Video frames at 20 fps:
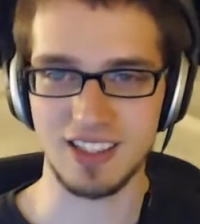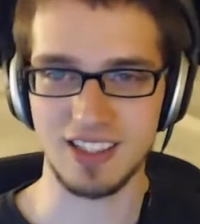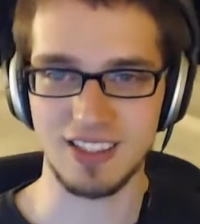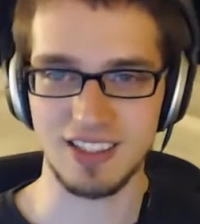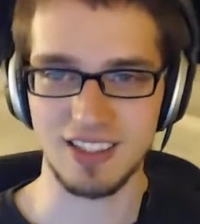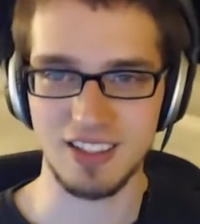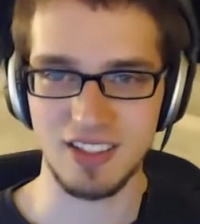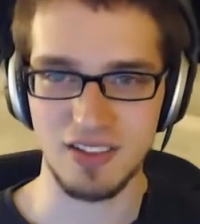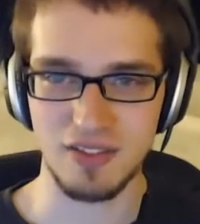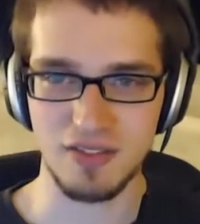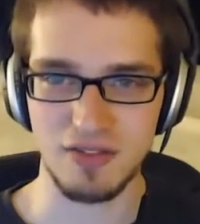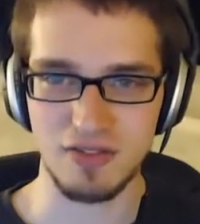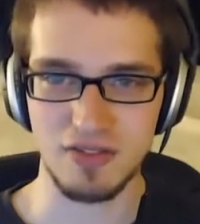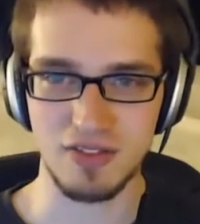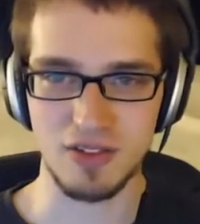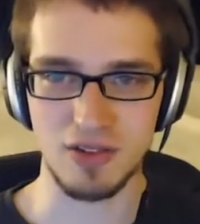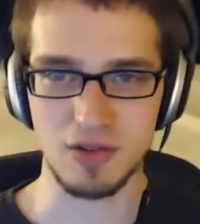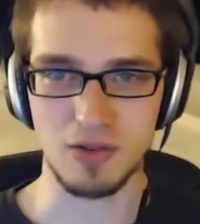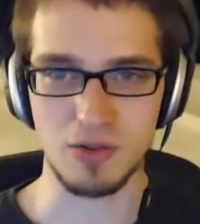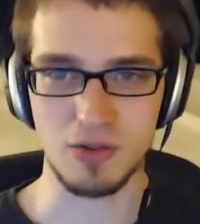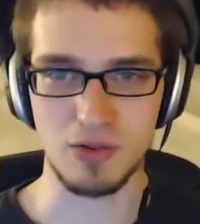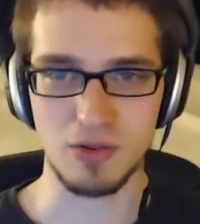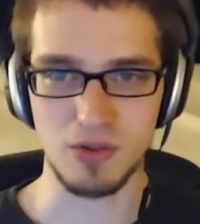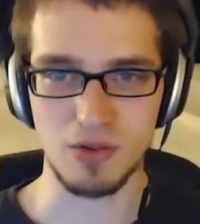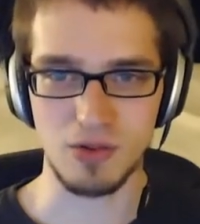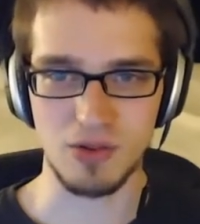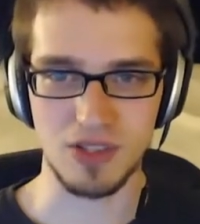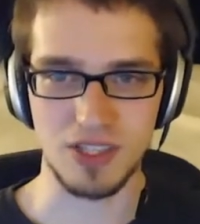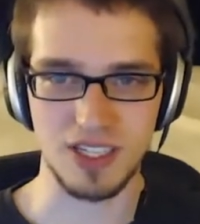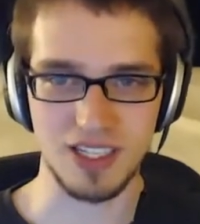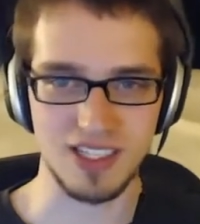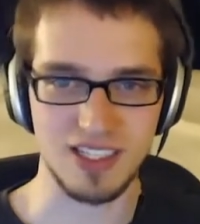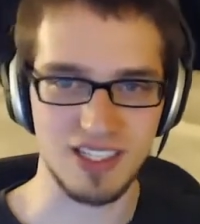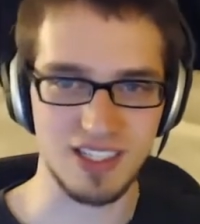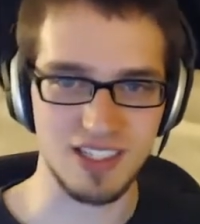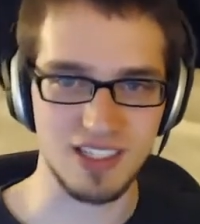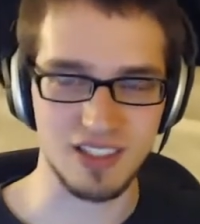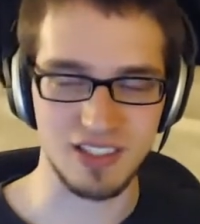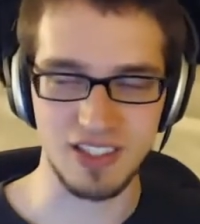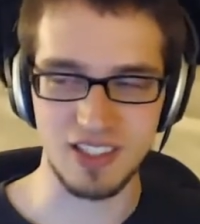a few things that
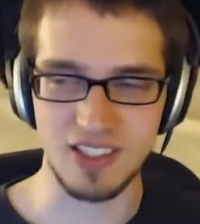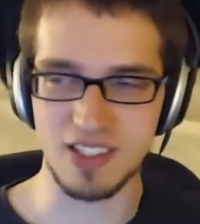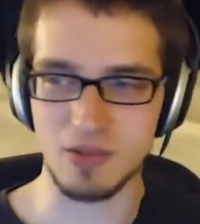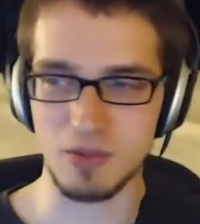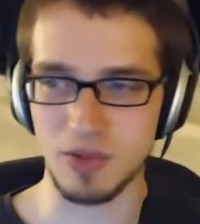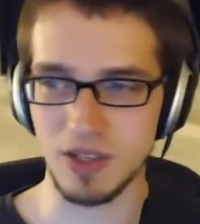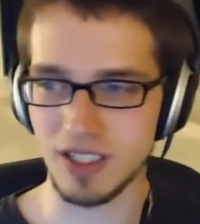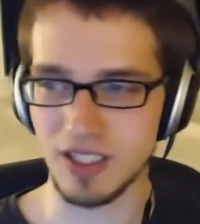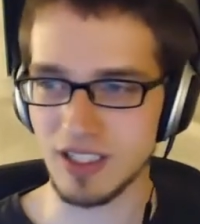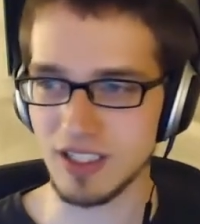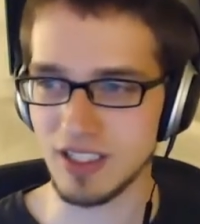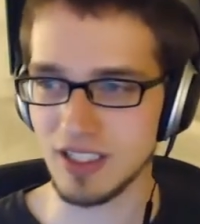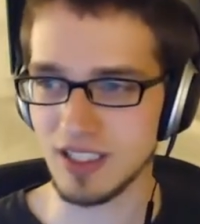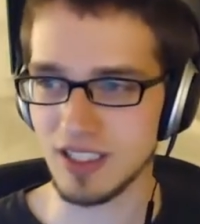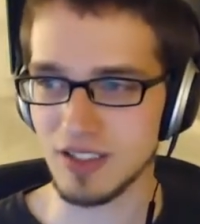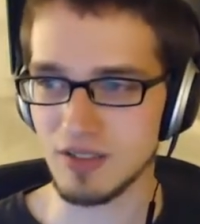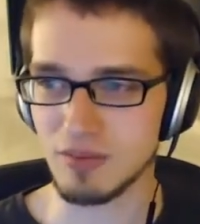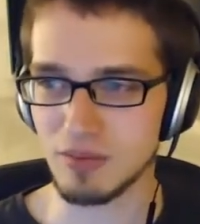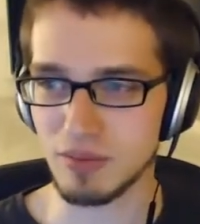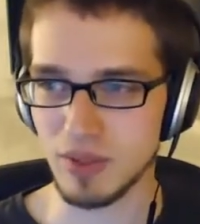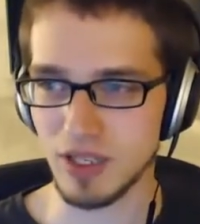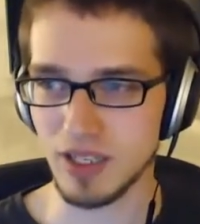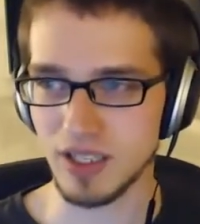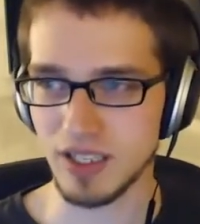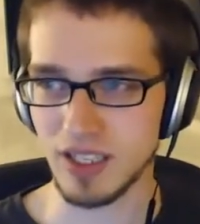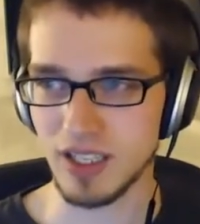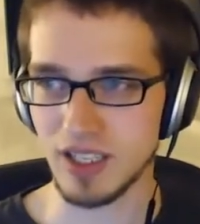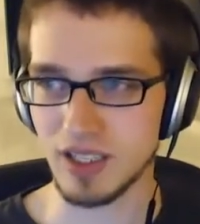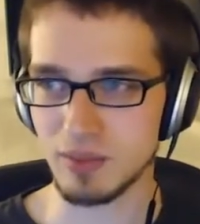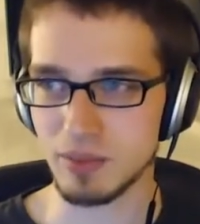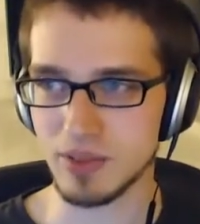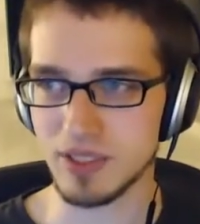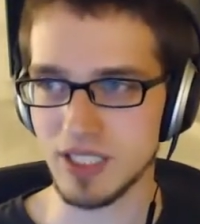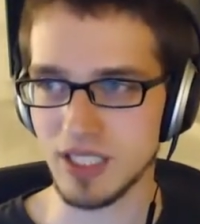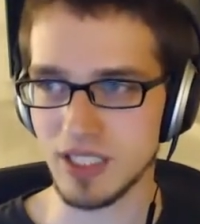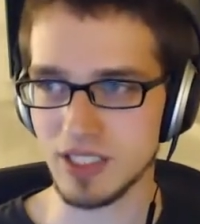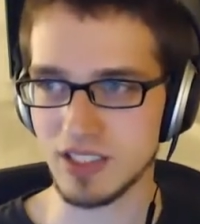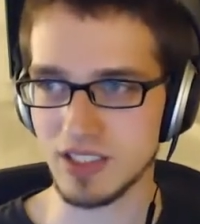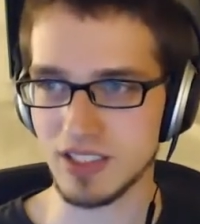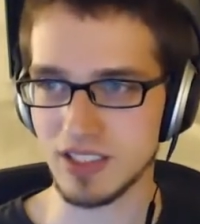still need some work, but
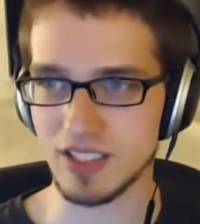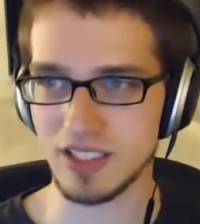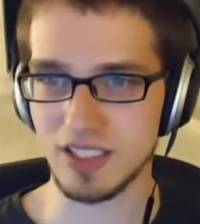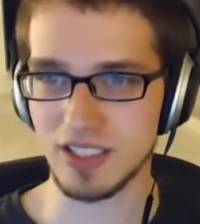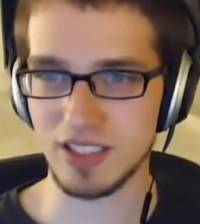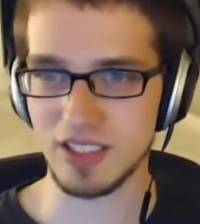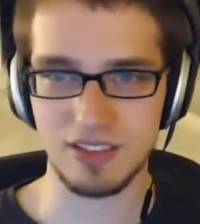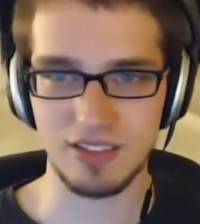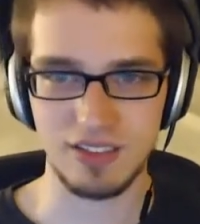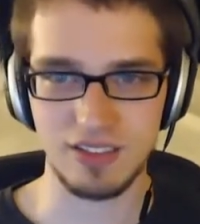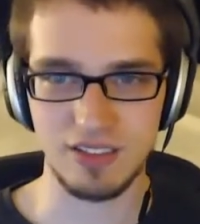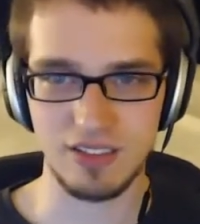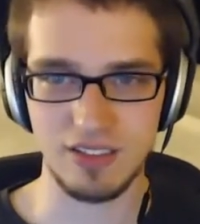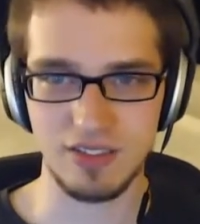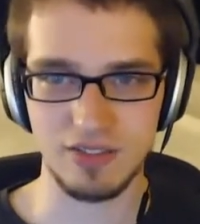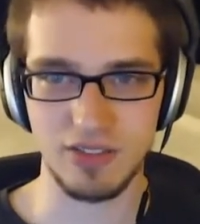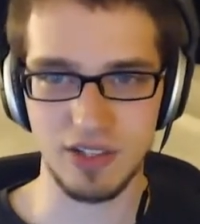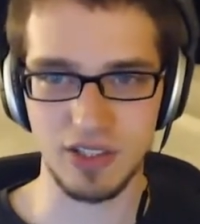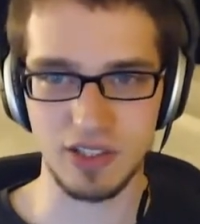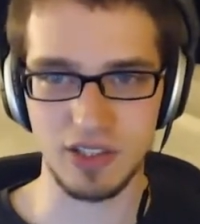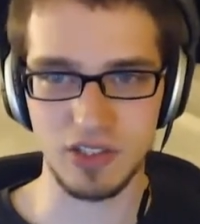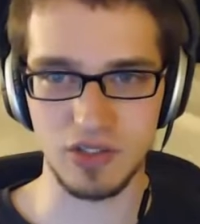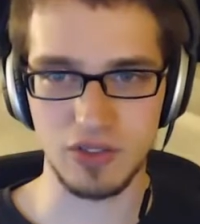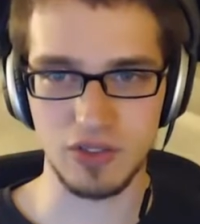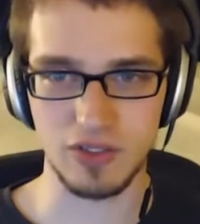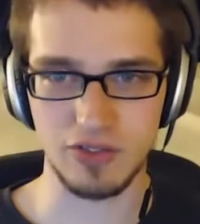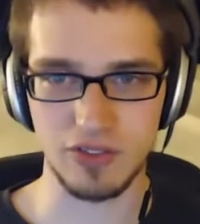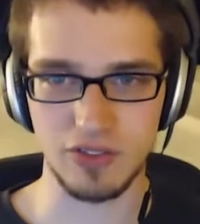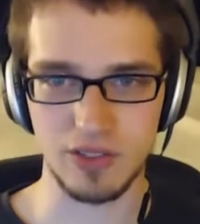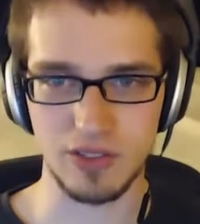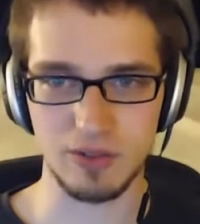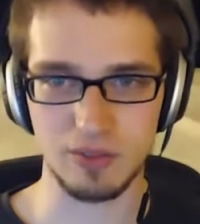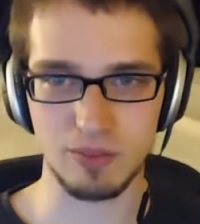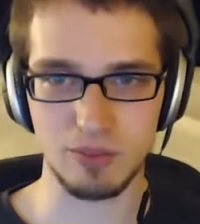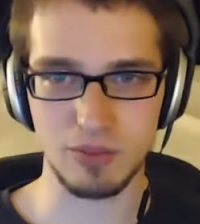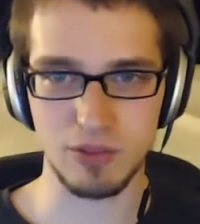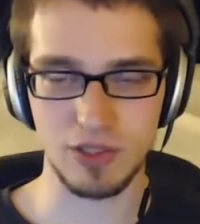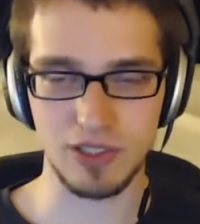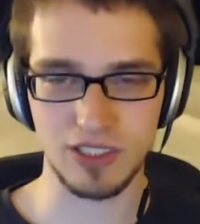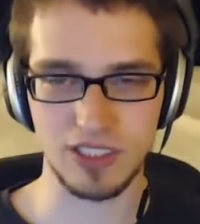potentially very useful for
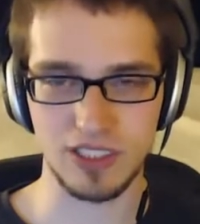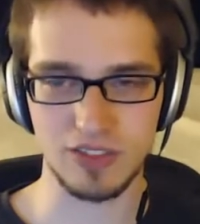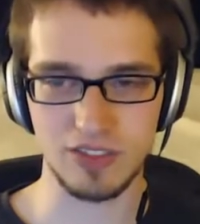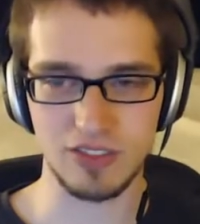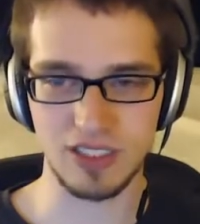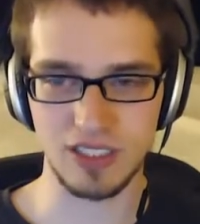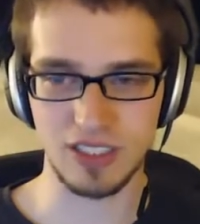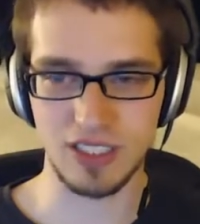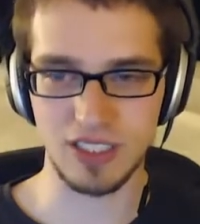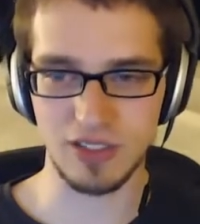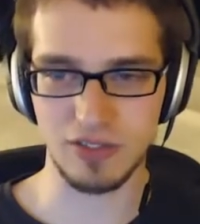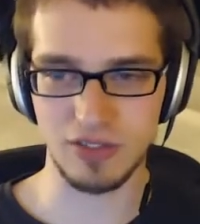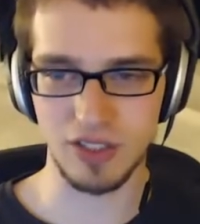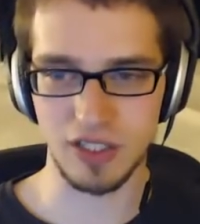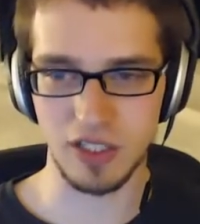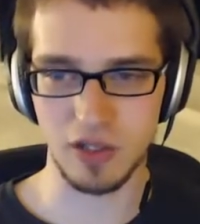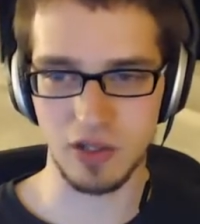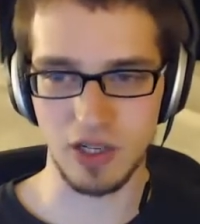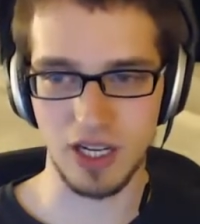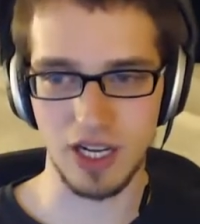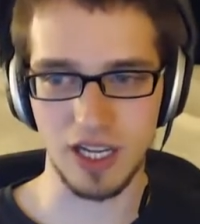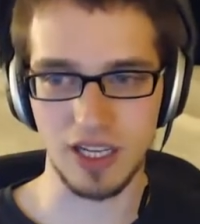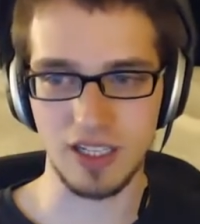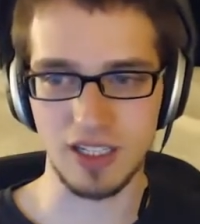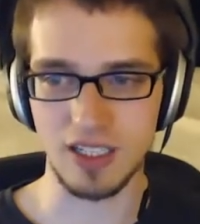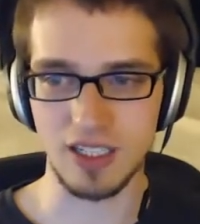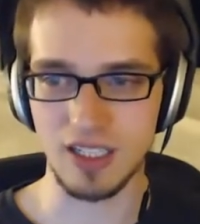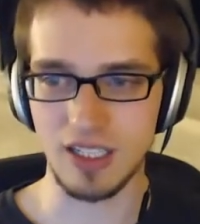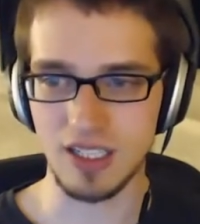productivity stuff later on.